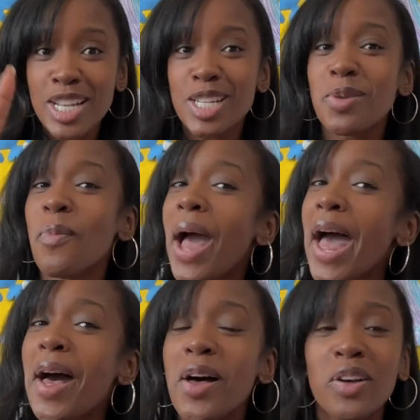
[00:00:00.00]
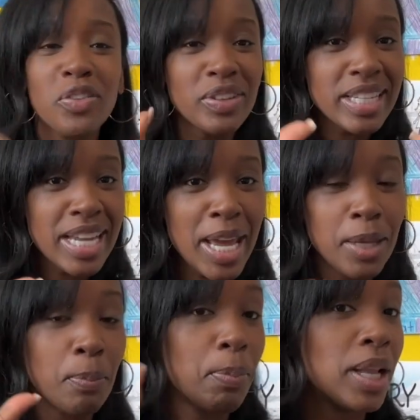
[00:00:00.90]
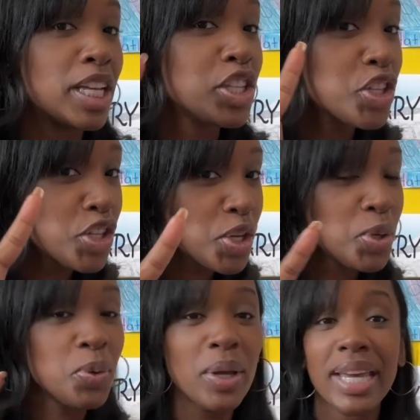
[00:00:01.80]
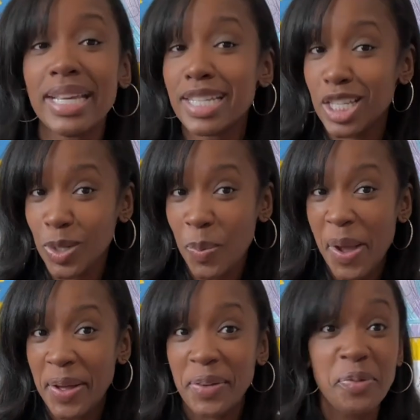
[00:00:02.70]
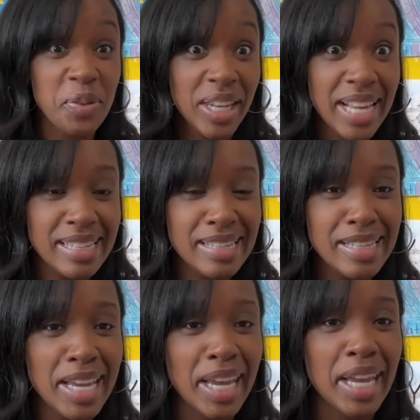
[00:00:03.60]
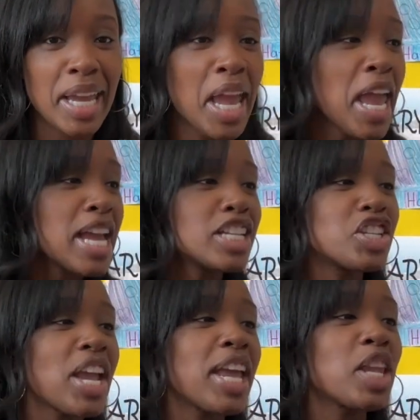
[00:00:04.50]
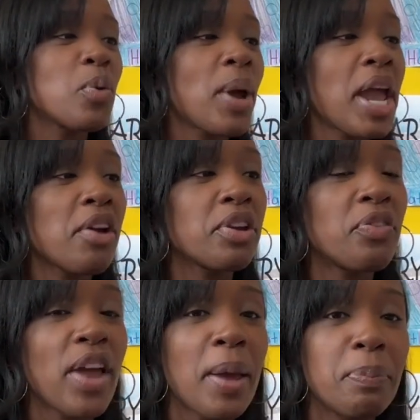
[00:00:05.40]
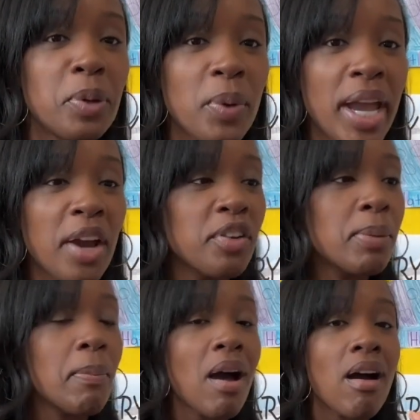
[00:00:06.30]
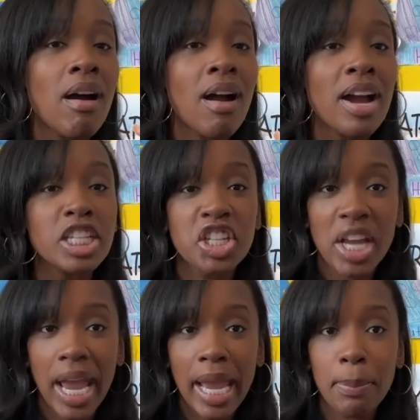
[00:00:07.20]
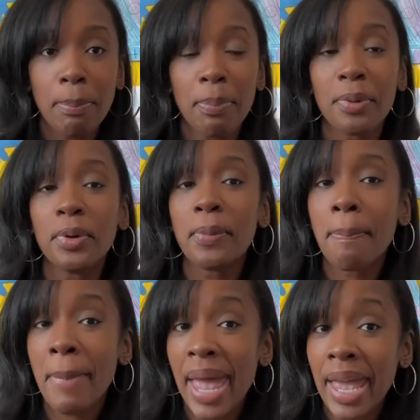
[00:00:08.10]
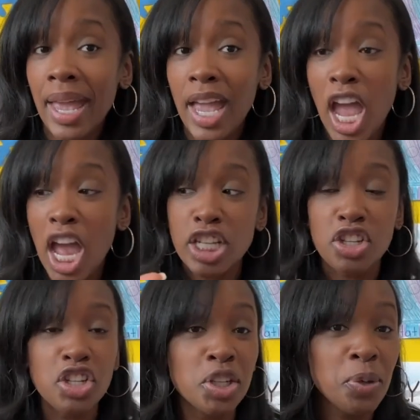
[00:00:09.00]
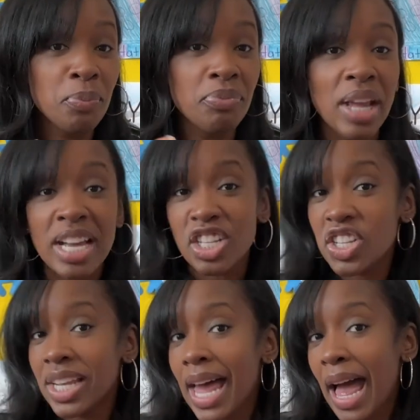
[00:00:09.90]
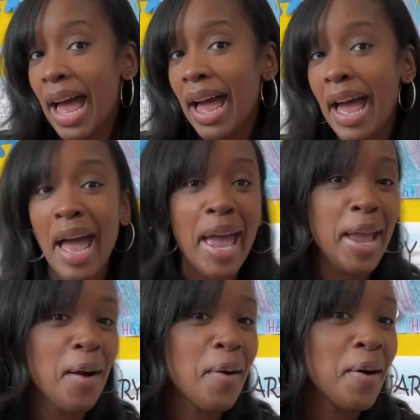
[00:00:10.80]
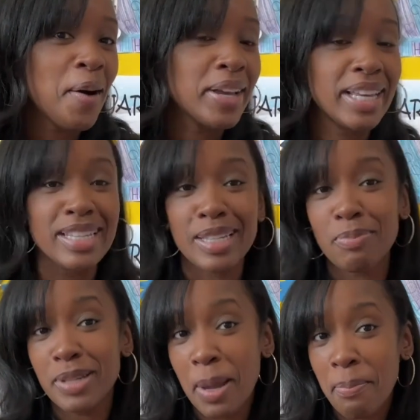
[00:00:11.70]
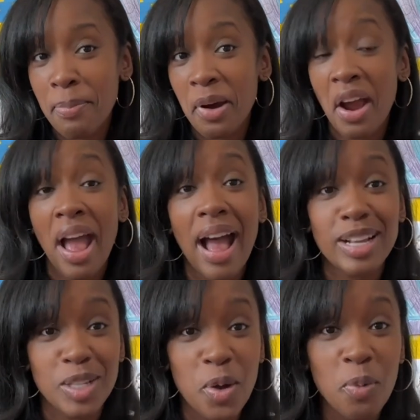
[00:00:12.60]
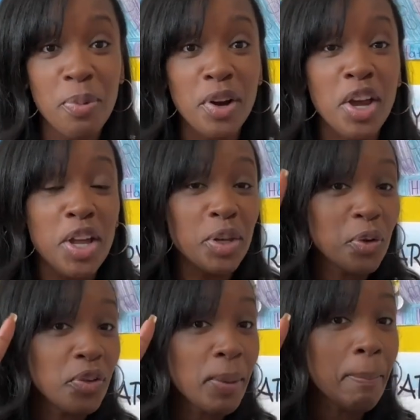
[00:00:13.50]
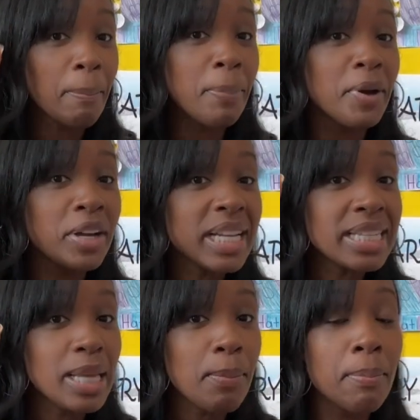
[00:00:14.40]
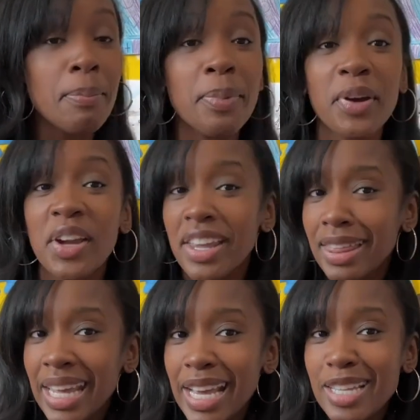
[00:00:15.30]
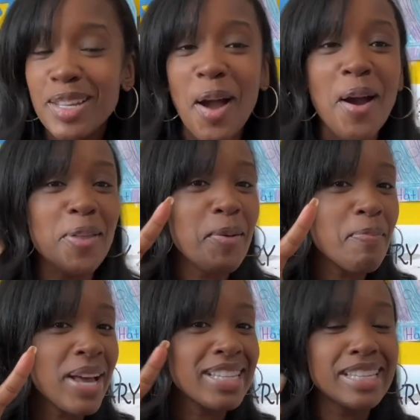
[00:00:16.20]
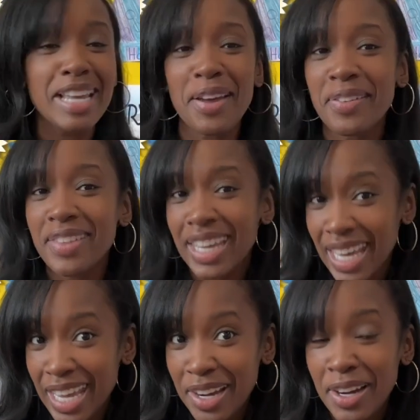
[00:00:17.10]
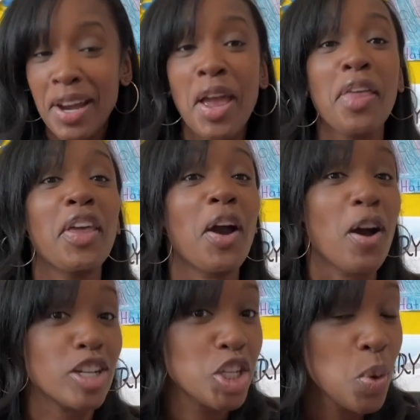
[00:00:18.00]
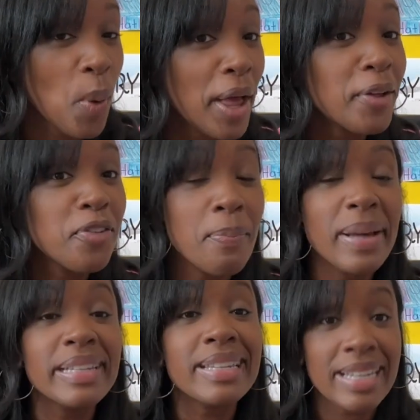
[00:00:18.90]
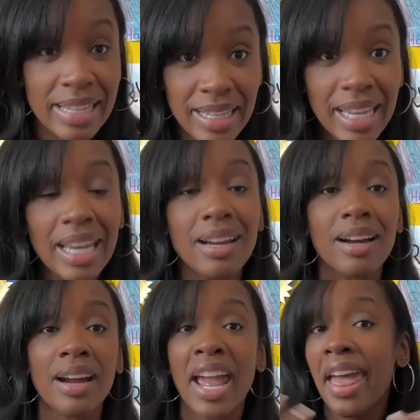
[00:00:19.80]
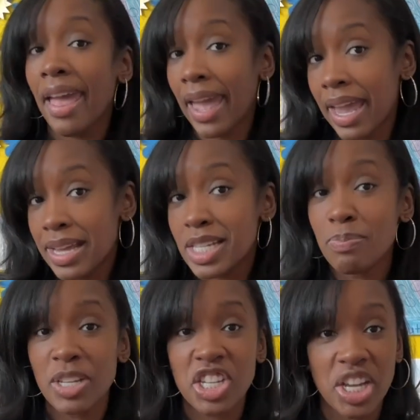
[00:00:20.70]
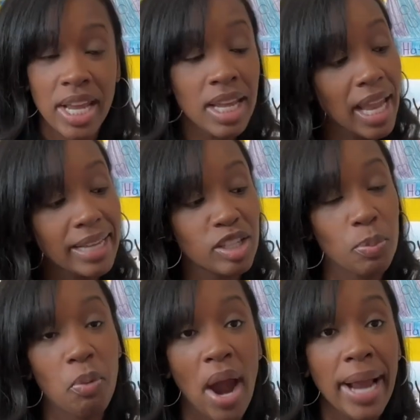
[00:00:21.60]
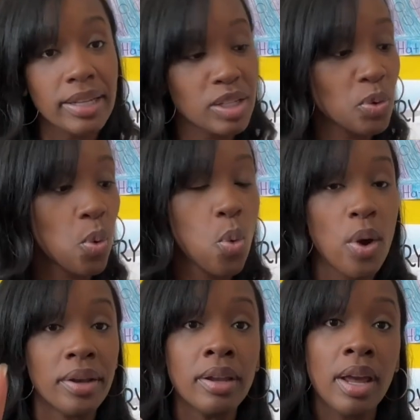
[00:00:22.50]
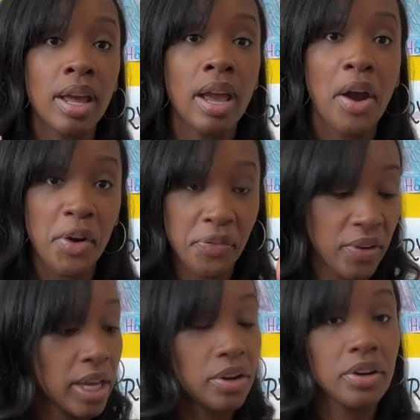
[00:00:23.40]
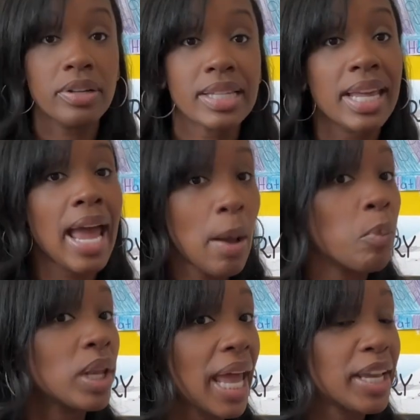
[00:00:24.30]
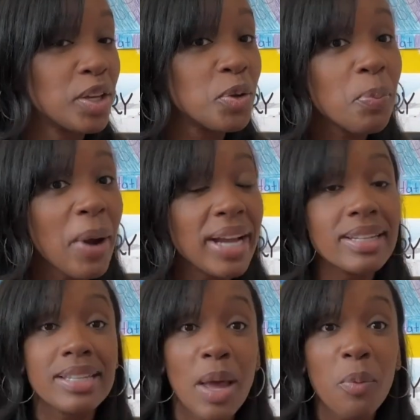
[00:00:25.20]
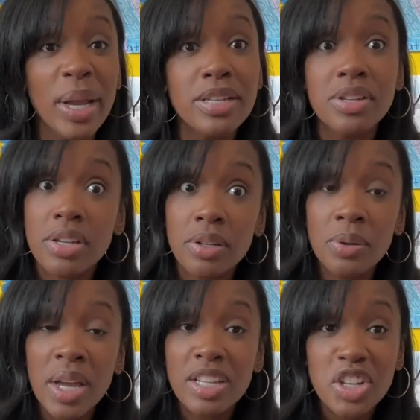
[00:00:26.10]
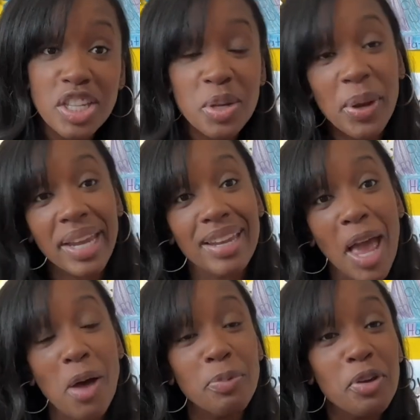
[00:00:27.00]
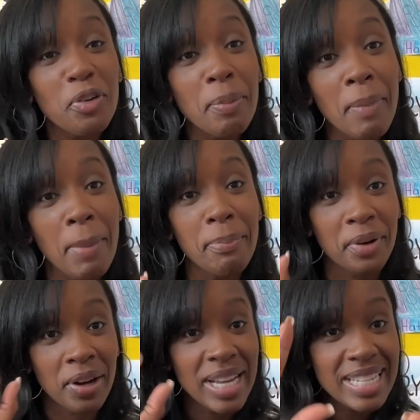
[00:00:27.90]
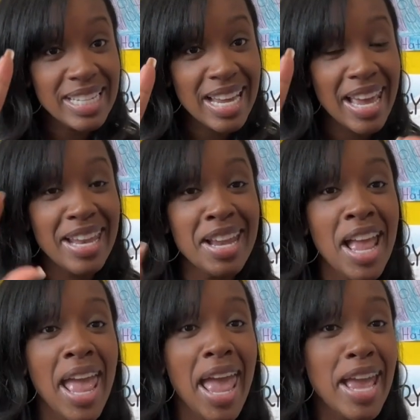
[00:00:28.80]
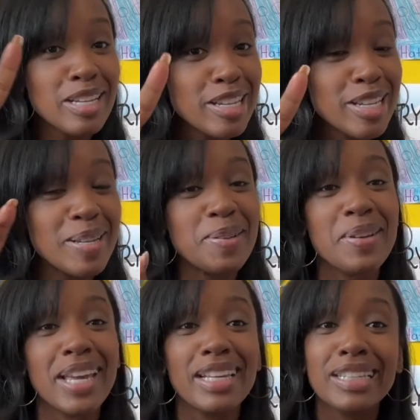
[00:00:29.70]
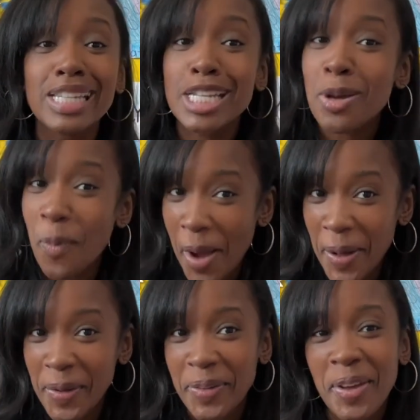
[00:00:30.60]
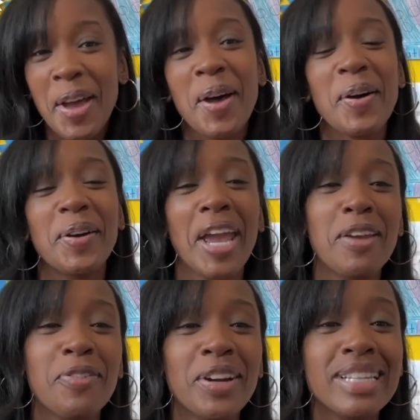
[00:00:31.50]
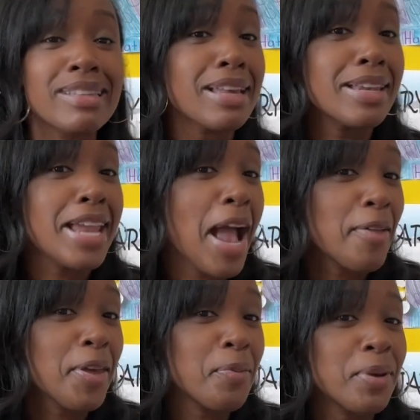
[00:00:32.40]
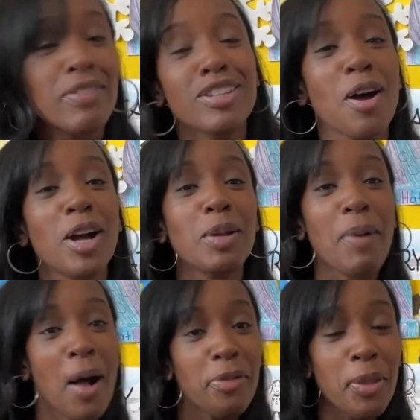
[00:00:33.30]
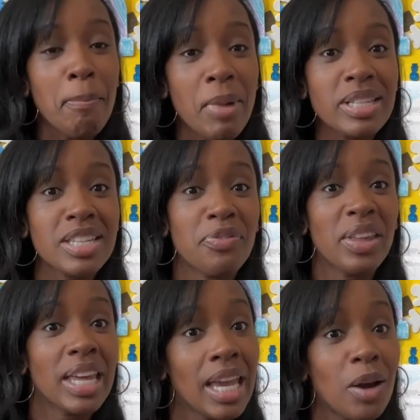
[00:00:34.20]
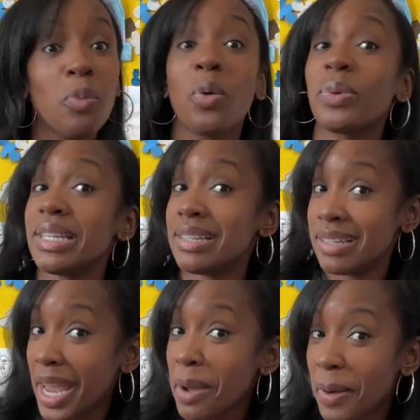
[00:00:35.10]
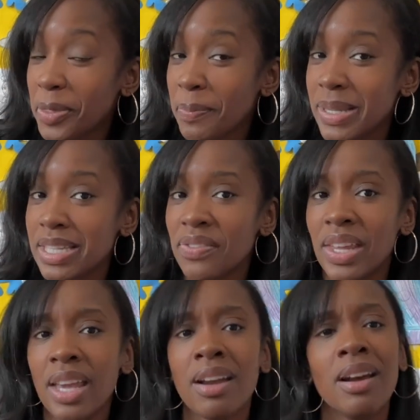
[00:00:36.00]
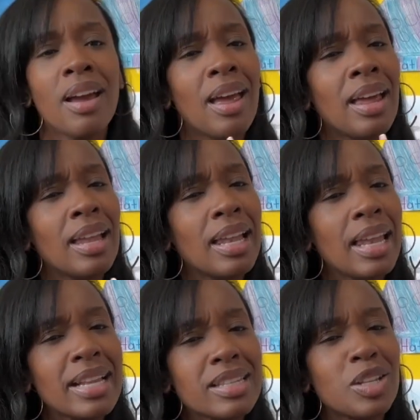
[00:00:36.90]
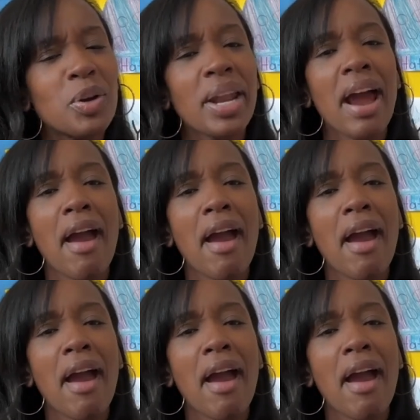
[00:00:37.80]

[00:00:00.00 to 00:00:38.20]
12, 10 plus 2 is 12. Let's sing. January, February, March, April, May, June, July, August, September, October, November, December. These are the months of the year. There are 12 months in a year. And Miss Shannon likes to practice on her fingers, and I would like you to practice that way too, just so it can help you remember 10 and 2 is 12. Okay, friends, now that we've talked about the months of the year, we'll we sang about the months of the year, let's look at our